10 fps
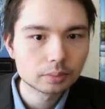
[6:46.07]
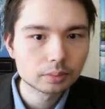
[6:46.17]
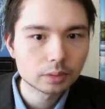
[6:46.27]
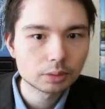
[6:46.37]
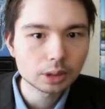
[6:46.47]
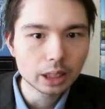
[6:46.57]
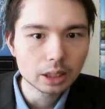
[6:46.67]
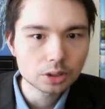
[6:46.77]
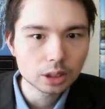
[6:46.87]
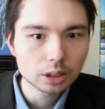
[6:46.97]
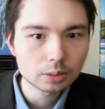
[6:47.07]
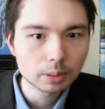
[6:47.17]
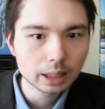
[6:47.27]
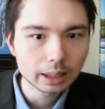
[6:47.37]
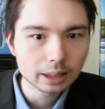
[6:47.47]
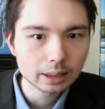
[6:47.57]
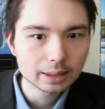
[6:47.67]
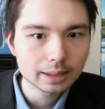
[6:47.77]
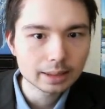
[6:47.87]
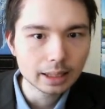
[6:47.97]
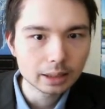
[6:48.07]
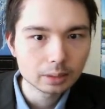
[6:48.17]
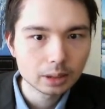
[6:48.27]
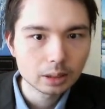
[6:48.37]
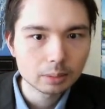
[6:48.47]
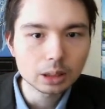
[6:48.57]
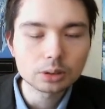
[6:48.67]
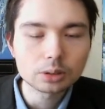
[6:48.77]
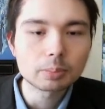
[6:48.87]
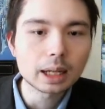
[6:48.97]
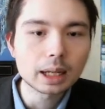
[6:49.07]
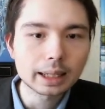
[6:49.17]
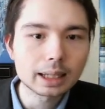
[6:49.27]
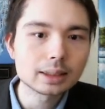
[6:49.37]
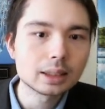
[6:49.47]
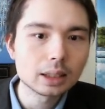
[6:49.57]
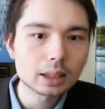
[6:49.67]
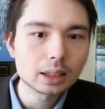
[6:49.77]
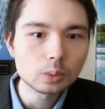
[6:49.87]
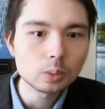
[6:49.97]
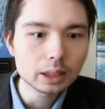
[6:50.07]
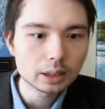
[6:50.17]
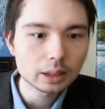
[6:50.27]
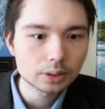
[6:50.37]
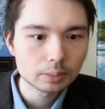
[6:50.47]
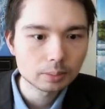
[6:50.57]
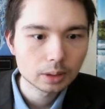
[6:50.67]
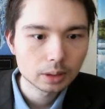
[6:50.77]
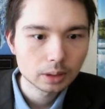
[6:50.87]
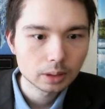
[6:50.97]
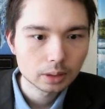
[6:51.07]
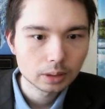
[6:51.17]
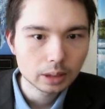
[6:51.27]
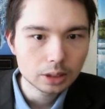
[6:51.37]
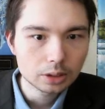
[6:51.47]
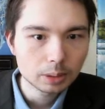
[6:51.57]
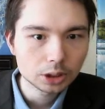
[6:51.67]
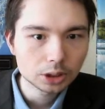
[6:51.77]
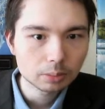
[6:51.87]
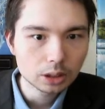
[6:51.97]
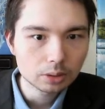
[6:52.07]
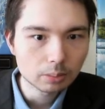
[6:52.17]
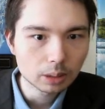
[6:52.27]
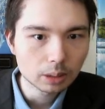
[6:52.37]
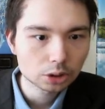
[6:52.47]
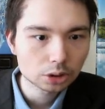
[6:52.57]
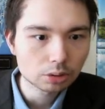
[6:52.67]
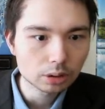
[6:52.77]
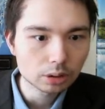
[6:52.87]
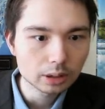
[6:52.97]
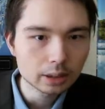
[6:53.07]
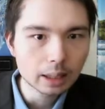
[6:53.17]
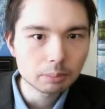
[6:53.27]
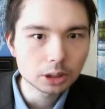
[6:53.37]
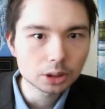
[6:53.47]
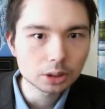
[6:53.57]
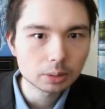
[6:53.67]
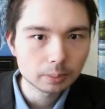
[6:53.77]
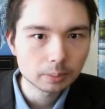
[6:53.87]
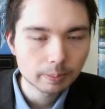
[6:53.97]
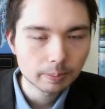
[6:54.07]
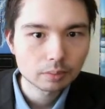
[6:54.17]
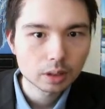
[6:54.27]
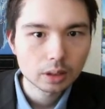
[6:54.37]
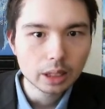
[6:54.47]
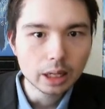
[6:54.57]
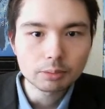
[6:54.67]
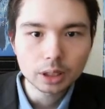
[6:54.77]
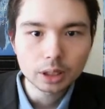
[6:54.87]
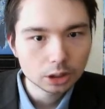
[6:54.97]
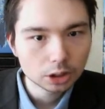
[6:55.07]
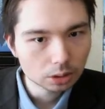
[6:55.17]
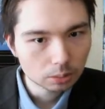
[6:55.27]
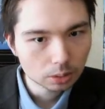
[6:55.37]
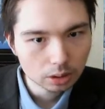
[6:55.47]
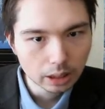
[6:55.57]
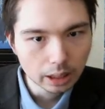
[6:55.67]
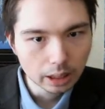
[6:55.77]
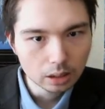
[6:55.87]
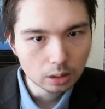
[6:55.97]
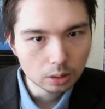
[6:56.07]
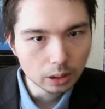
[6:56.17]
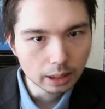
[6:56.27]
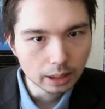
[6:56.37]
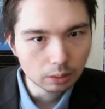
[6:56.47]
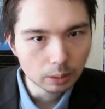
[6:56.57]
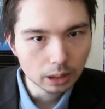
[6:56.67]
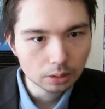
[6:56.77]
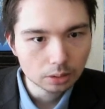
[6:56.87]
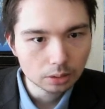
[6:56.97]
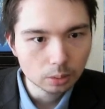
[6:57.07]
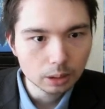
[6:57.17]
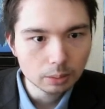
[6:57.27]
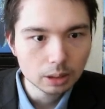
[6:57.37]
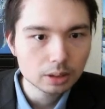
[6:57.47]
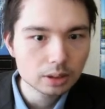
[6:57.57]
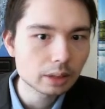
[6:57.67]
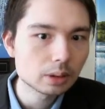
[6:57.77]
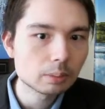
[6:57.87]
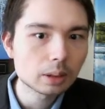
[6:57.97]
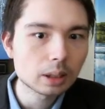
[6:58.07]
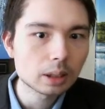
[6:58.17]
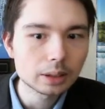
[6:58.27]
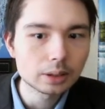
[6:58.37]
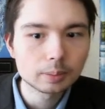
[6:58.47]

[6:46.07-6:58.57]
Rook h6, planning to take because black has another weakness. This bishop is much stronger than that bishop. MVL, he just wanted to get the queen out of the way, so queen b7 played.